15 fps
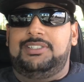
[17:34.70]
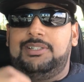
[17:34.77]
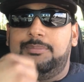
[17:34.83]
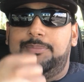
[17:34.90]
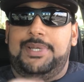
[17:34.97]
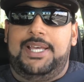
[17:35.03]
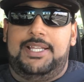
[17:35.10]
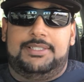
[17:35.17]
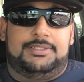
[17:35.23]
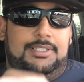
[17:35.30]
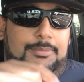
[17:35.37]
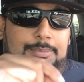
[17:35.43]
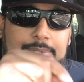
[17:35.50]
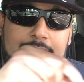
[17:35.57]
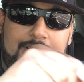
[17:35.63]
and the bads
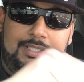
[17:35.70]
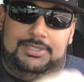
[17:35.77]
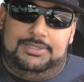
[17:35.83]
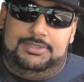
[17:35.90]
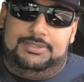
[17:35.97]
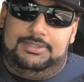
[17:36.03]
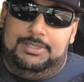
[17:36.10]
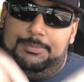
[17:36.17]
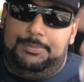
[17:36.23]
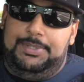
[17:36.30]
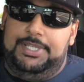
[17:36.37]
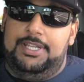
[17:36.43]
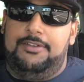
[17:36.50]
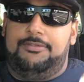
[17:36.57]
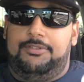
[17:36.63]
about the
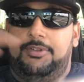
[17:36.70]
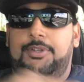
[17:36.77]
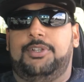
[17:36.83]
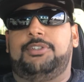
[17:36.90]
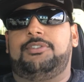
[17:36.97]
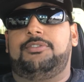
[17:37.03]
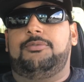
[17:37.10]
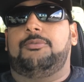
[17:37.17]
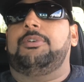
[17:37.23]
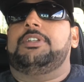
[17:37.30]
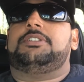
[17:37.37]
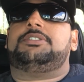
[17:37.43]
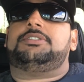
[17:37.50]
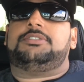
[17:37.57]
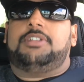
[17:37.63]

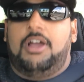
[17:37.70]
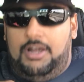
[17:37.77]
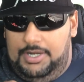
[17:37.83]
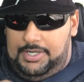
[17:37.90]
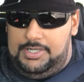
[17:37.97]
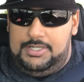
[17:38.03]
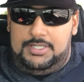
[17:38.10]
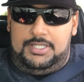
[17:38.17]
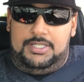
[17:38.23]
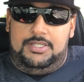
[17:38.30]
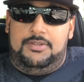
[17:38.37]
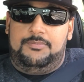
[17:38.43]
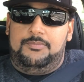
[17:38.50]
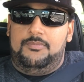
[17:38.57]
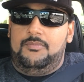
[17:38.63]
BFGoodrich tires.
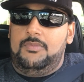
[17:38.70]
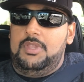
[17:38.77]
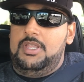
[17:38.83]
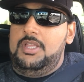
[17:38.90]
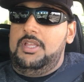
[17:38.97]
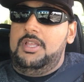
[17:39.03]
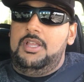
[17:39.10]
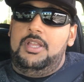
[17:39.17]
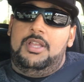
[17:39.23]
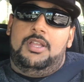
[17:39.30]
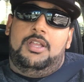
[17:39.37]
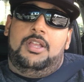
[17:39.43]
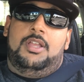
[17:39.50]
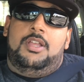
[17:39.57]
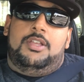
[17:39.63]

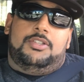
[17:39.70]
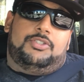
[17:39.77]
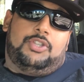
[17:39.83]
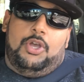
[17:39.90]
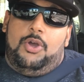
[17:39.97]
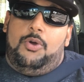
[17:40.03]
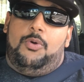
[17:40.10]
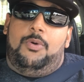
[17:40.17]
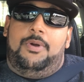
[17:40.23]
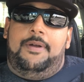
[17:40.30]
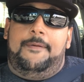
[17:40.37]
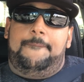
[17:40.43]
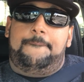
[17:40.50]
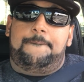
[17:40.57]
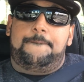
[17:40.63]
So
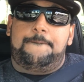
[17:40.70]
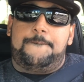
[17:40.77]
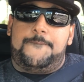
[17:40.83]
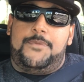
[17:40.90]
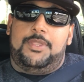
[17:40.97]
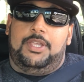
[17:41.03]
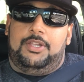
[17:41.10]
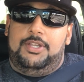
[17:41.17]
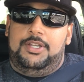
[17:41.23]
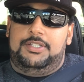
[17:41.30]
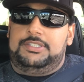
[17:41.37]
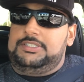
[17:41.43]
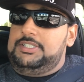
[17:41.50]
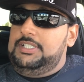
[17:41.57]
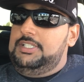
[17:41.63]
the
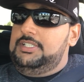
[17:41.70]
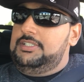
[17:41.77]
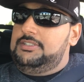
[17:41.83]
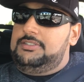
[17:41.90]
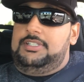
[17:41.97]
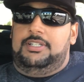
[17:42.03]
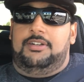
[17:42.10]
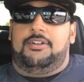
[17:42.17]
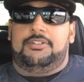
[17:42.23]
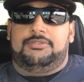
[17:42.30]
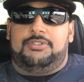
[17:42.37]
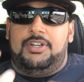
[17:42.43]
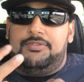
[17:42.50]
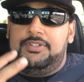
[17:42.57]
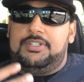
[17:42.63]
goods is they are
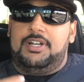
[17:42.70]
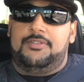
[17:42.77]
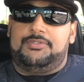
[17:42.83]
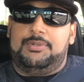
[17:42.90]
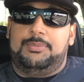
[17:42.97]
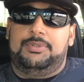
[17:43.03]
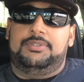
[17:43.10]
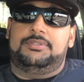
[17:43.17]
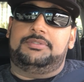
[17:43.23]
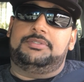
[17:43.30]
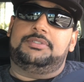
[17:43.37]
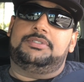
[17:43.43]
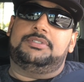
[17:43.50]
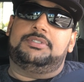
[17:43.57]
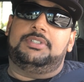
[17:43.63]
driving comfortable,
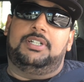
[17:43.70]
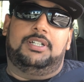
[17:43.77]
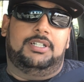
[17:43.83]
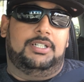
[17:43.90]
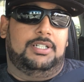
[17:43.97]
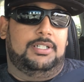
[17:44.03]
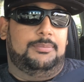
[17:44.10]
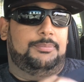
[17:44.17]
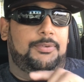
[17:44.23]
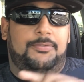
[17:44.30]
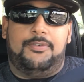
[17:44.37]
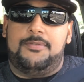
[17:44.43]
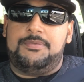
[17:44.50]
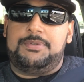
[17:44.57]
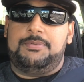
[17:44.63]

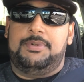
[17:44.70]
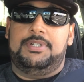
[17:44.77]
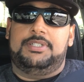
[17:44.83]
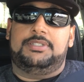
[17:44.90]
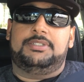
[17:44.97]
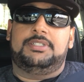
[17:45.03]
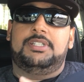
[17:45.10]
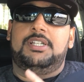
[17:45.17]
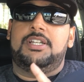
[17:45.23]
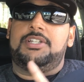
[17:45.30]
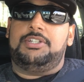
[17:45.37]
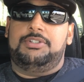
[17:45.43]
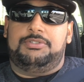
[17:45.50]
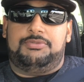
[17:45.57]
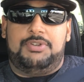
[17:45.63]
performs well,
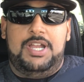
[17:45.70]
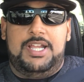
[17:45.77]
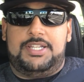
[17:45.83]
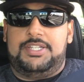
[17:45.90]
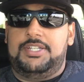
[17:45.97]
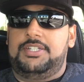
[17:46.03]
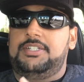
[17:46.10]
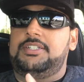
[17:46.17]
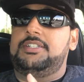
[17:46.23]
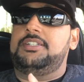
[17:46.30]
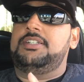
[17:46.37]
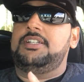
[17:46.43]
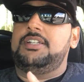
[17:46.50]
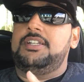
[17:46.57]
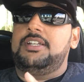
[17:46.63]
good traction,
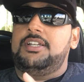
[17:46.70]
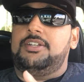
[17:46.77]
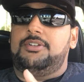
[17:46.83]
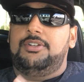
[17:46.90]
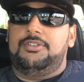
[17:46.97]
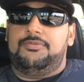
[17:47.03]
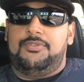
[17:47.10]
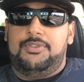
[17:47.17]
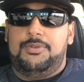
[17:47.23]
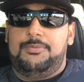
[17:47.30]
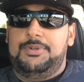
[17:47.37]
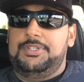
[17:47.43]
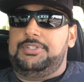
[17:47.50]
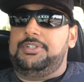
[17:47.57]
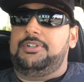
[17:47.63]
good for the
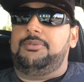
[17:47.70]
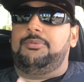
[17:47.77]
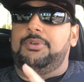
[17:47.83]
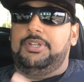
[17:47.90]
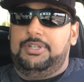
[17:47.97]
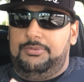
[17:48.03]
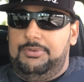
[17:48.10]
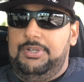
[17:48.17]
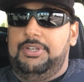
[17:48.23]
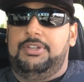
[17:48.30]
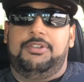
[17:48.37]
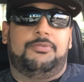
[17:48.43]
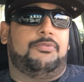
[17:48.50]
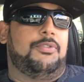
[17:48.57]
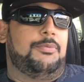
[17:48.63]
winter, really
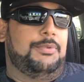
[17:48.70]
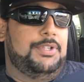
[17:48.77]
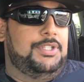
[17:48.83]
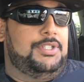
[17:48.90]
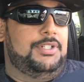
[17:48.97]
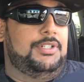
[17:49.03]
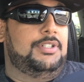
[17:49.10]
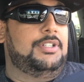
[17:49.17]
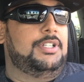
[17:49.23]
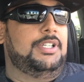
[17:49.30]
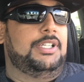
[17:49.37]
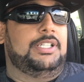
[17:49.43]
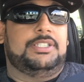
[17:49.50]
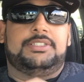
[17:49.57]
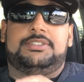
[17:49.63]
good for winter.
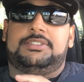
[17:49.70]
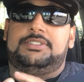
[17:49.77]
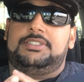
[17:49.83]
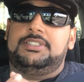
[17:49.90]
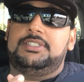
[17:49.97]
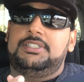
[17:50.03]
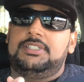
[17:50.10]
Is